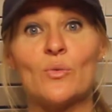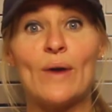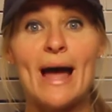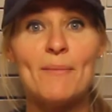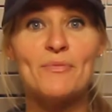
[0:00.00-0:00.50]

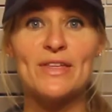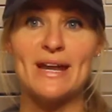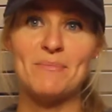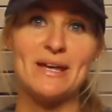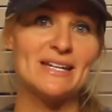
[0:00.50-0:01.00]
wrap that
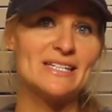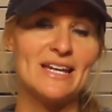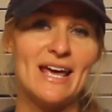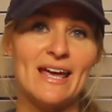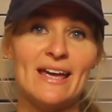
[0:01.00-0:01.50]
I made
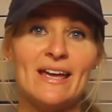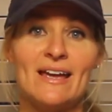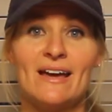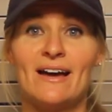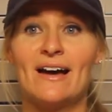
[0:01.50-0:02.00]
today.
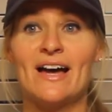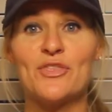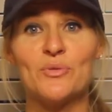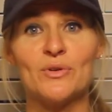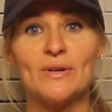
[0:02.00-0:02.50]
I
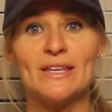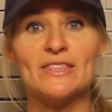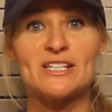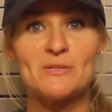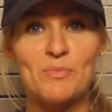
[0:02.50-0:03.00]
threw in
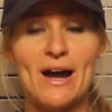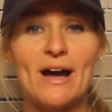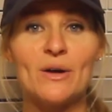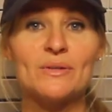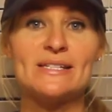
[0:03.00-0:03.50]
the
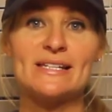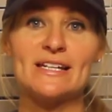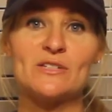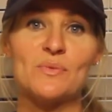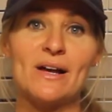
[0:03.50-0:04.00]
sprouts
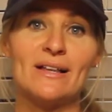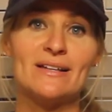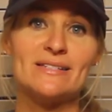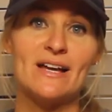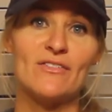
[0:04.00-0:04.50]
as well
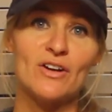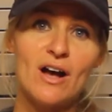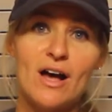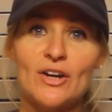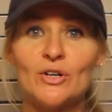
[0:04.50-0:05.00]
as
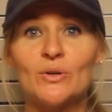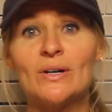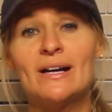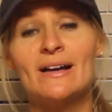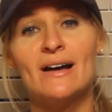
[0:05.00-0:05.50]

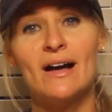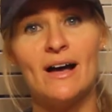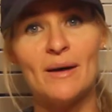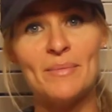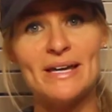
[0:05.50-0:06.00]
avocado,
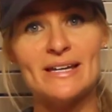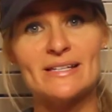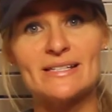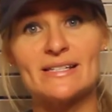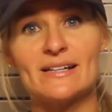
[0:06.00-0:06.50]

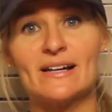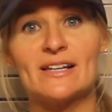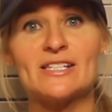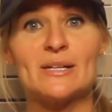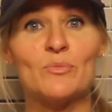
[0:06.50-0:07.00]
hummus,
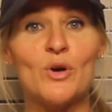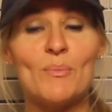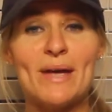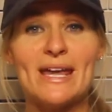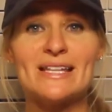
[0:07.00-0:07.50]
some
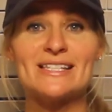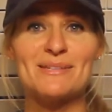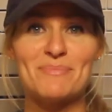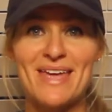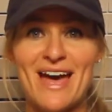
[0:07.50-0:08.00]
romaine,
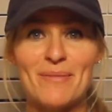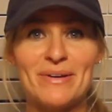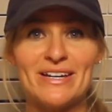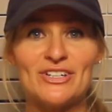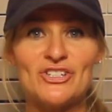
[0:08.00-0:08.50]
some
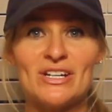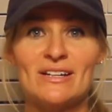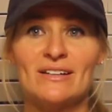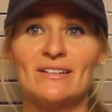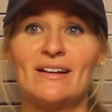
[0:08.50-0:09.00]
cabbage,
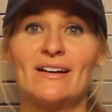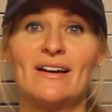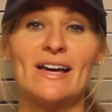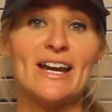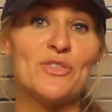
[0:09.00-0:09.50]

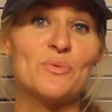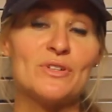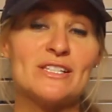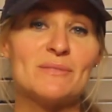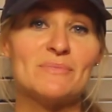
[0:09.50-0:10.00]
and I threw
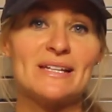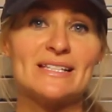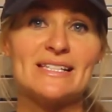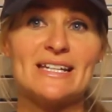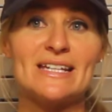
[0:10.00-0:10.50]
in some
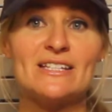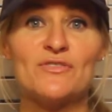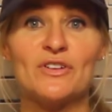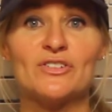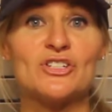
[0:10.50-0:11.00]
seeds
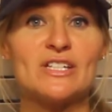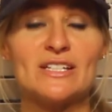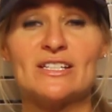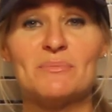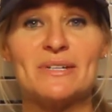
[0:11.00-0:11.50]
for
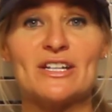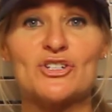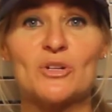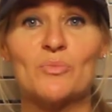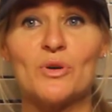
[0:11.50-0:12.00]
just some
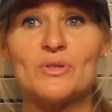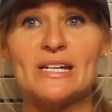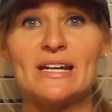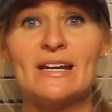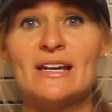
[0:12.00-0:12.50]
additional
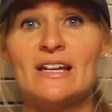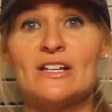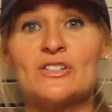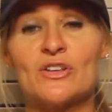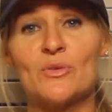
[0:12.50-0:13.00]
protein.
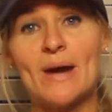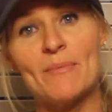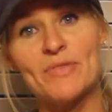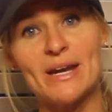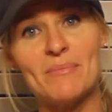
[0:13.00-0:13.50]
So the
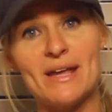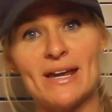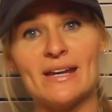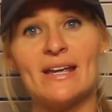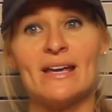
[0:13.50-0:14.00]
wrap that I
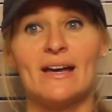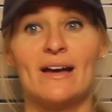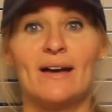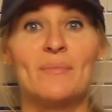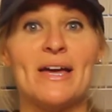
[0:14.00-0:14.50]
made
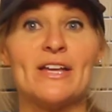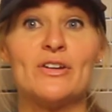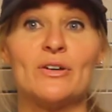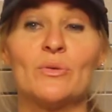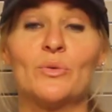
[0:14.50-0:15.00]

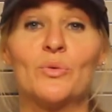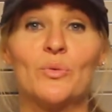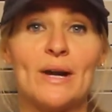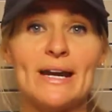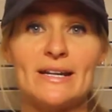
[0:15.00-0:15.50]
had
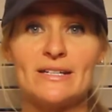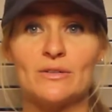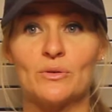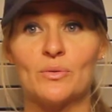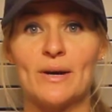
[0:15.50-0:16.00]

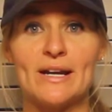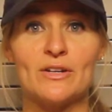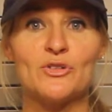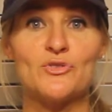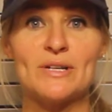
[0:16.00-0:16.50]
great
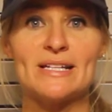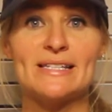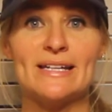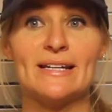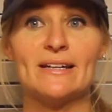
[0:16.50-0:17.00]

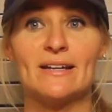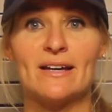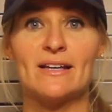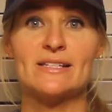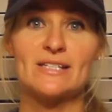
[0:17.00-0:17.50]
nutrients in it.
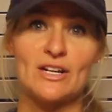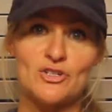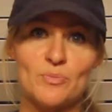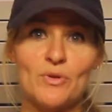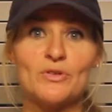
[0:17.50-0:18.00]
It's
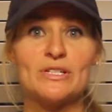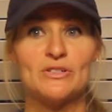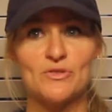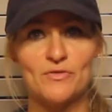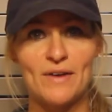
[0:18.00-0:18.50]
got your
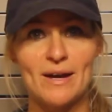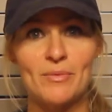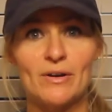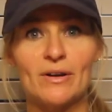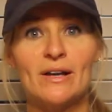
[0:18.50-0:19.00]
protein, your
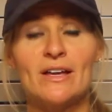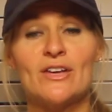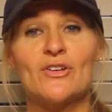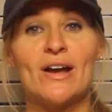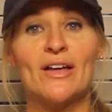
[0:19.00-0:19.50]
fiber,
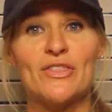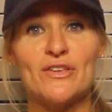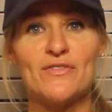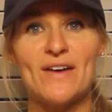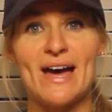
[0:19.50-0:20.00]
your
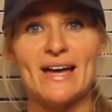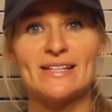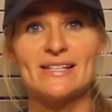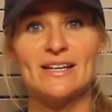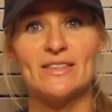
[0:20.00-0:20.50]
healthy
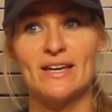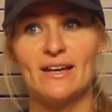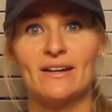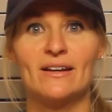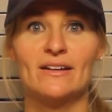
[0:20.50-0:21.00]
fats, and
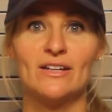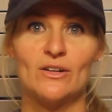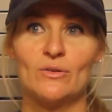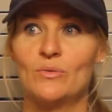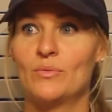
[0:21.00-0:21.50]

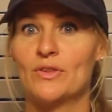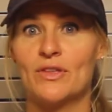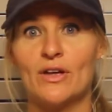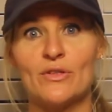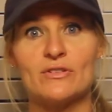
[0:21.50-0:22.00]
then, with
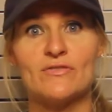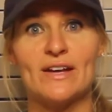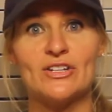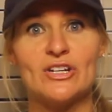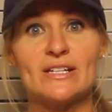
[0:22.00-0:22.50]
all those
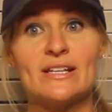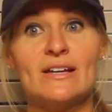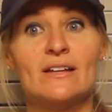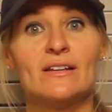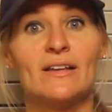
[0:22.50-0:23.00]
veggies,
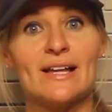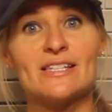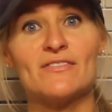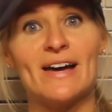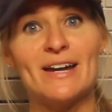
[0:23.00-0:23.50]

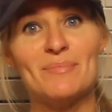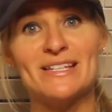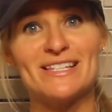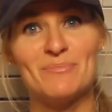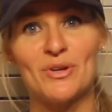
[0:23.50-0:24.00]
lots of
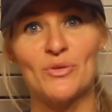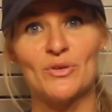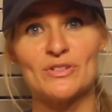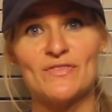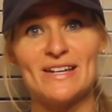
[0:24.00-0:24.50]
vitamins and
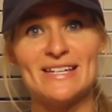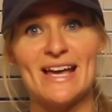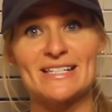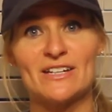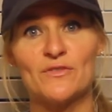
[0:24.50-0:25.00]
minerals.
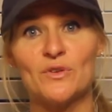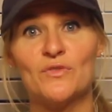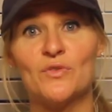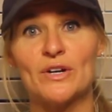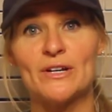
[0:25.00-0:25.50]
Fantastic
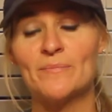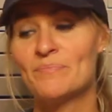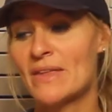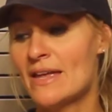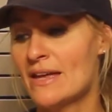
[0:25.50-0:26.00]
food for you.
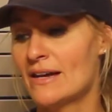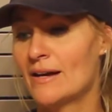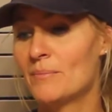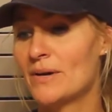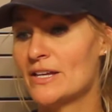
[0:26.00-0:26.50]

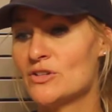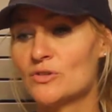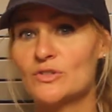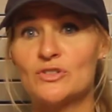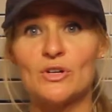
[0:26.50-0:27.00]
But
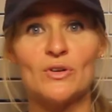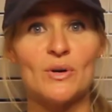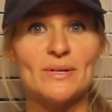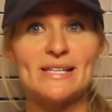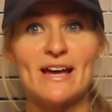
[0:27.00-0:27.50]
you don't
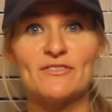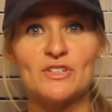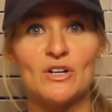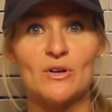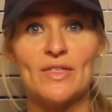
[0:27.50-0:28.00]
always have to
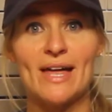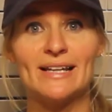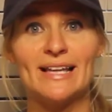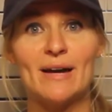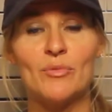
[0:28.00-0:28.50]
go that
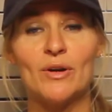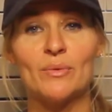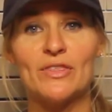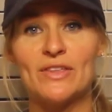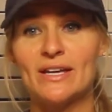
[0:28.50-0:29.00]
elaborate
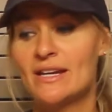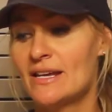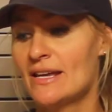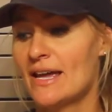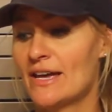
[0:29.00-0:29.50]
with it.
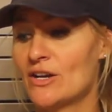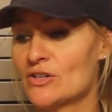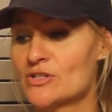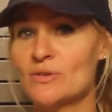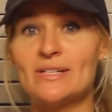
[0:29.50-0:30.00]
And
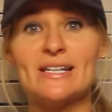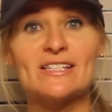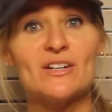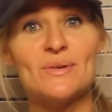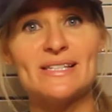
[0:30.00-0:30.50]
also, it
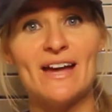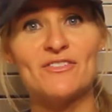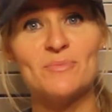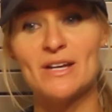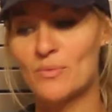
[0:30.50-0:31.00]
doesn't always have
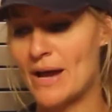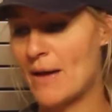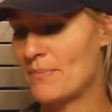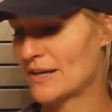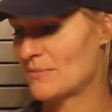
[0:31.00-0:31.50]
to be a
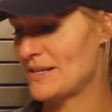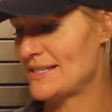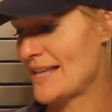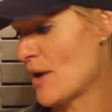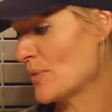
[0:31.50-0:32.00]
wrap. It can be
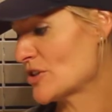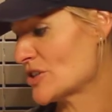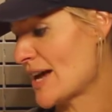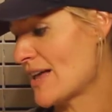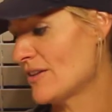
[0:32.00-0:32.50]
sandwich
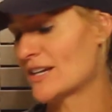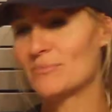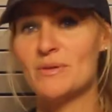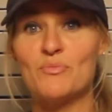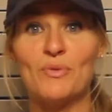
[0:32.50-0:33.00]
style. It can
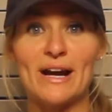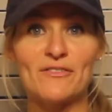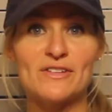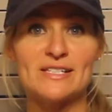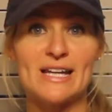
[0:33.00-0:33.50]
be
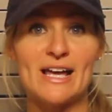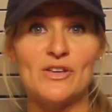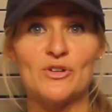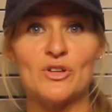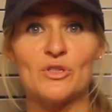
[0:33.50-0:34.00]
breakfast
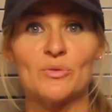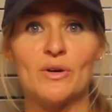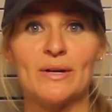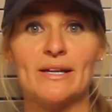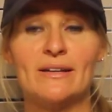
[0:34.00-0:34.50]
style. You could
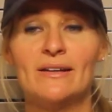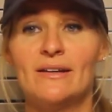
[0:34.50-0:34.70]
throw in